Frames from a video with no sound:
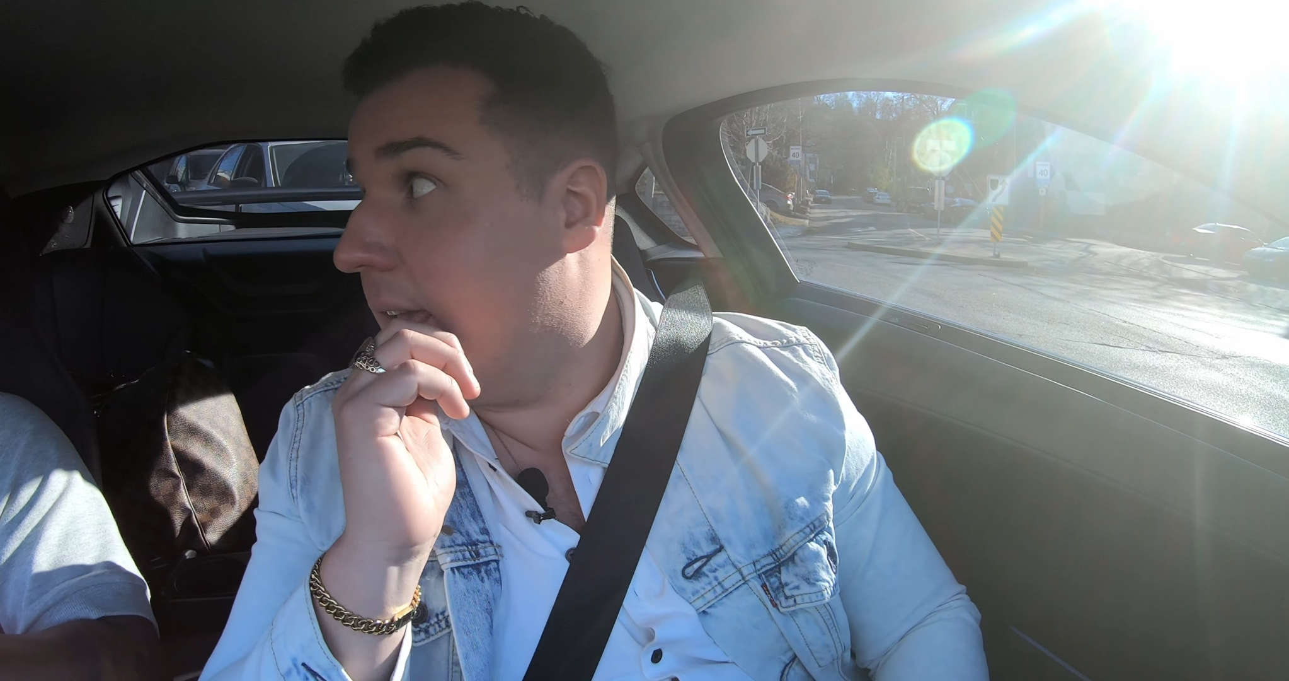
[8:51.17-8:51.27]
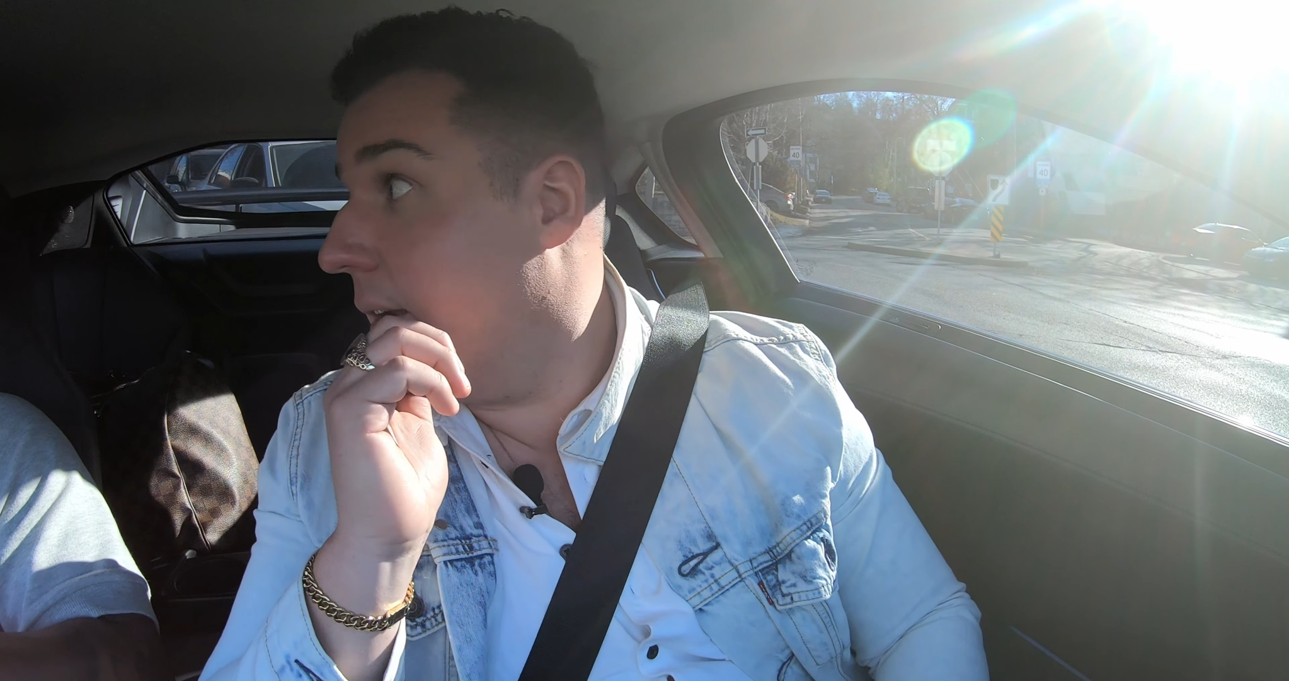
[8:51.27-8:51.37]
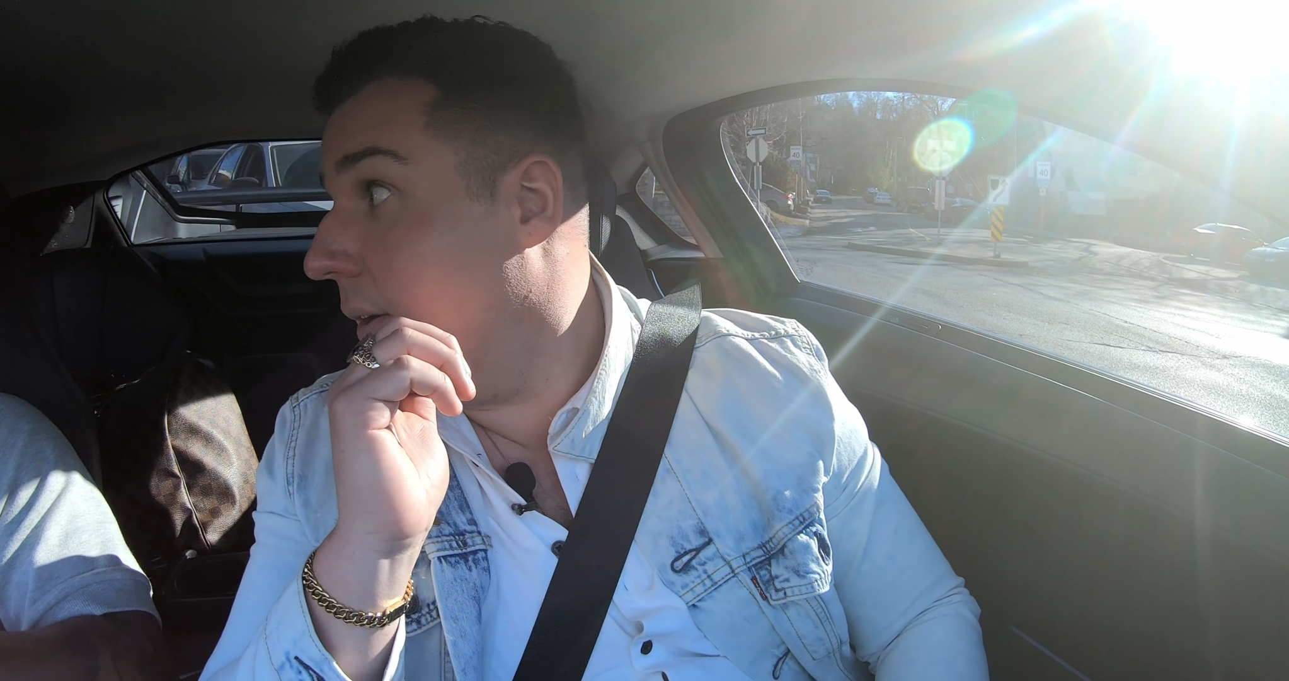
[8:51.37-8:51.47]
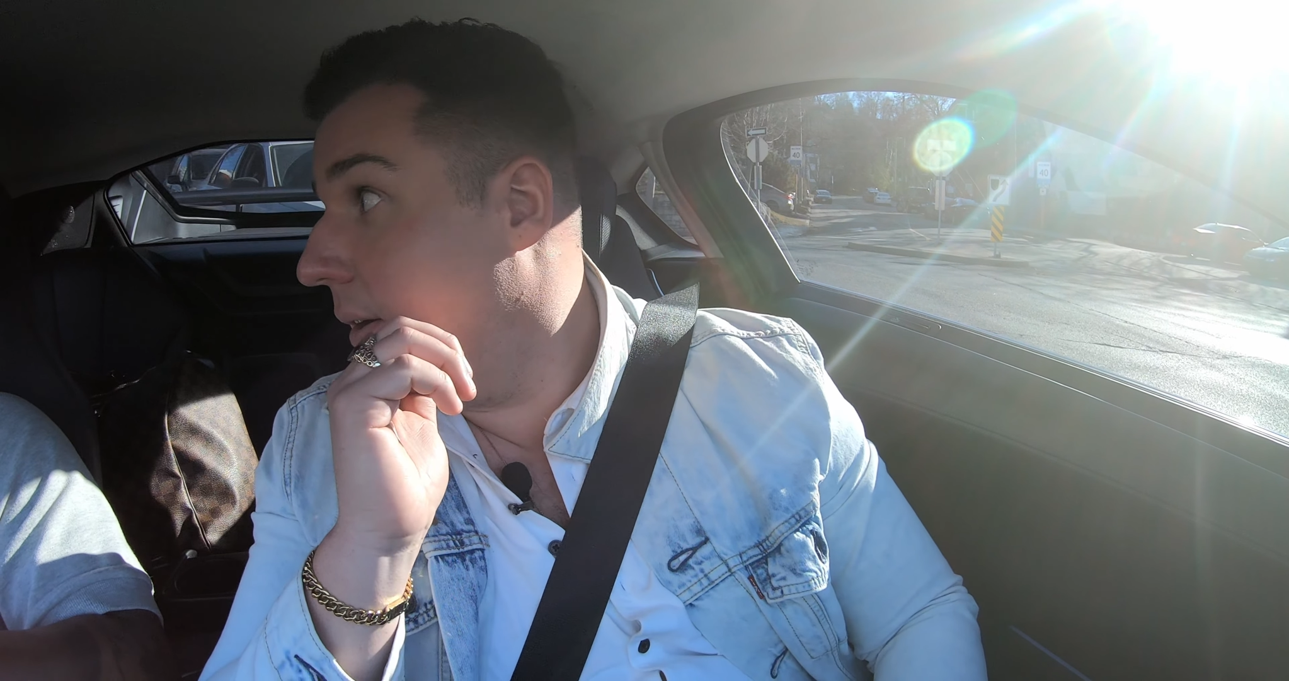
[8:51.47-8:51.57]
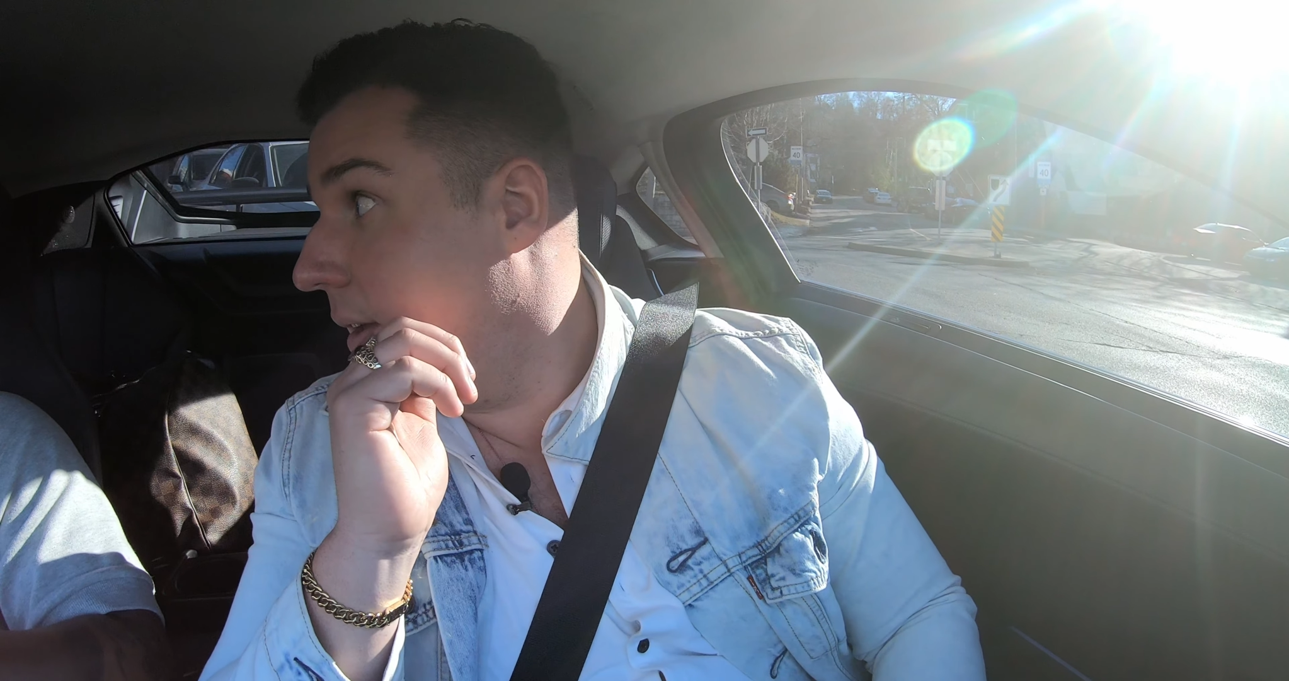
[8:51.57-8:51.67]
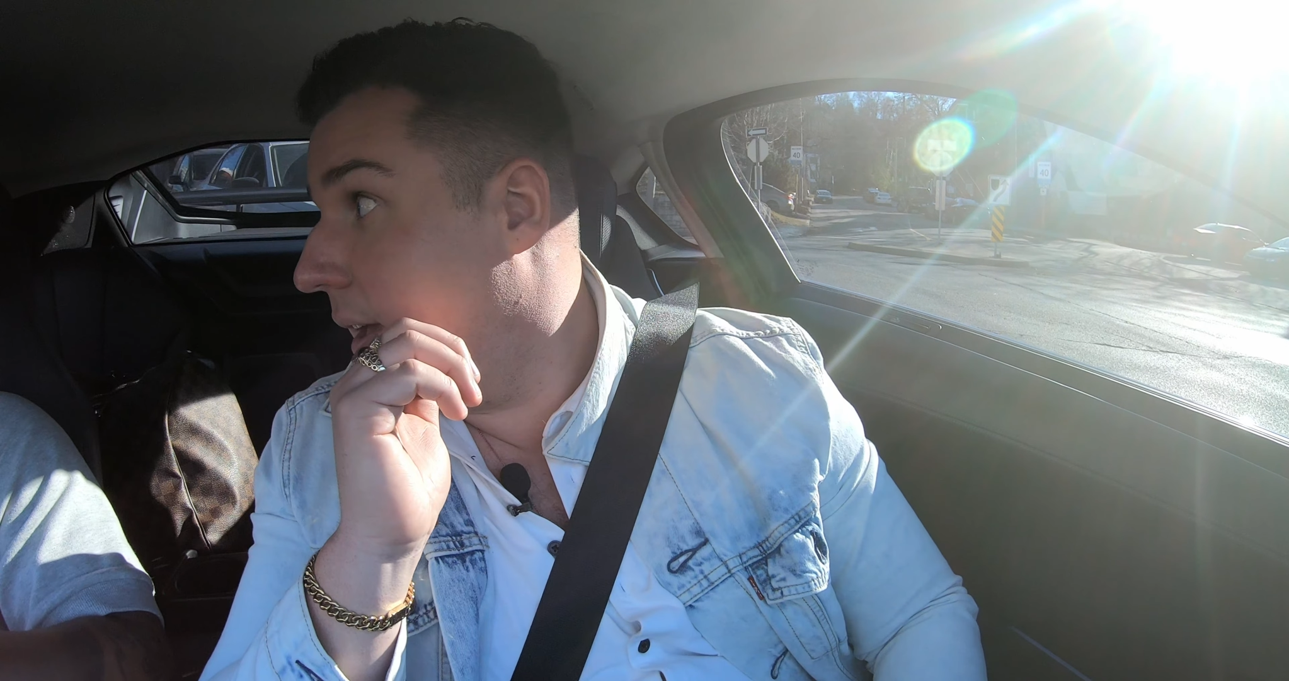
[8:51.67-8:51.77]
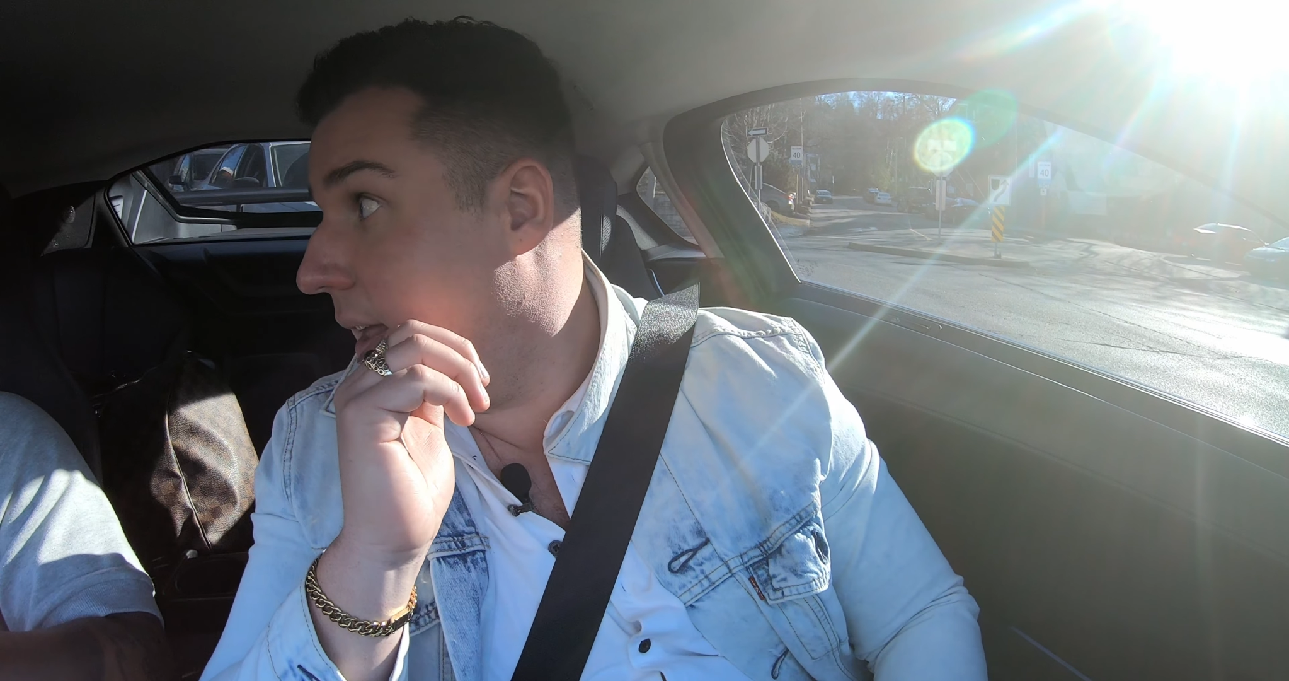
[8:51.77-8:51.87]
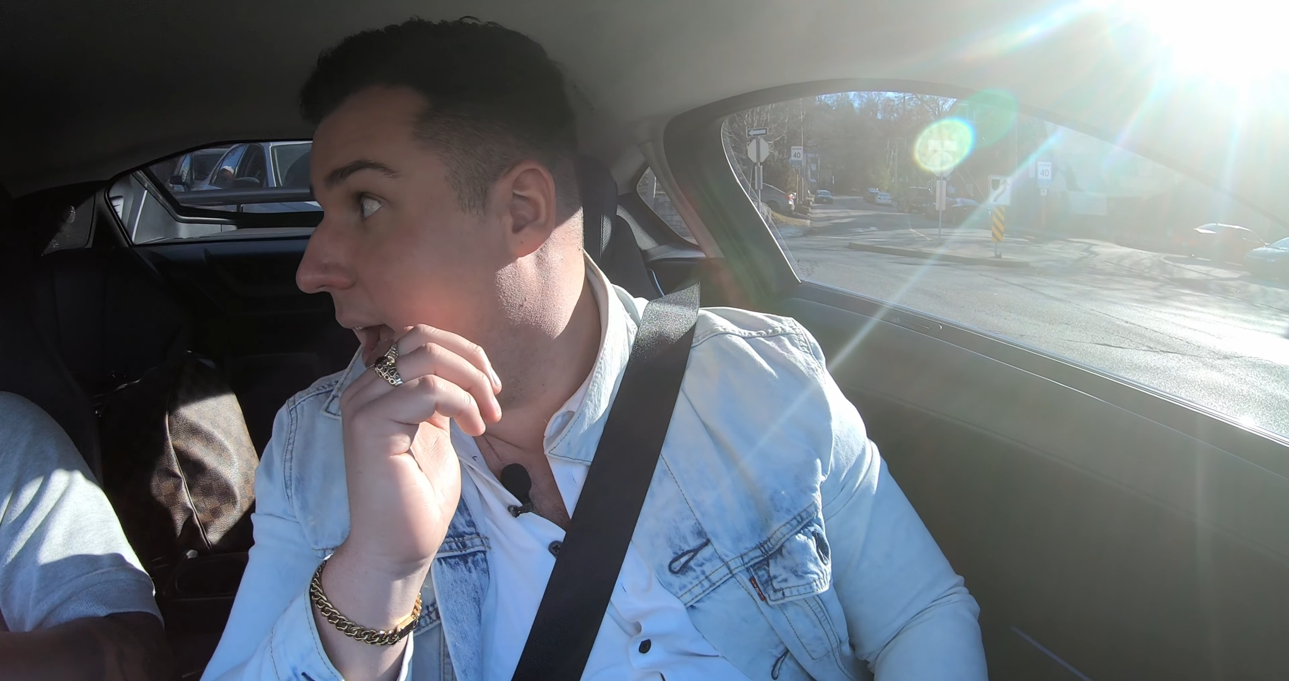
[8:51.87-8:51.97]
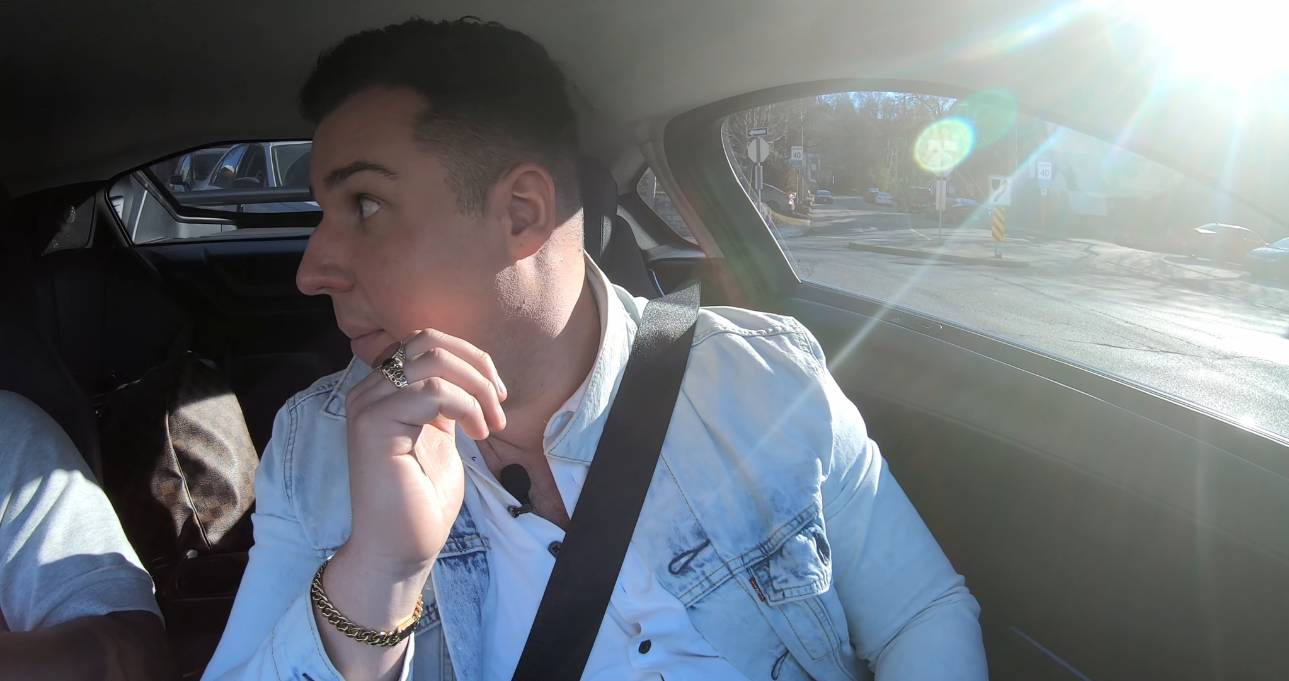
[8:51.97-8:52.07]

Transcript: later, it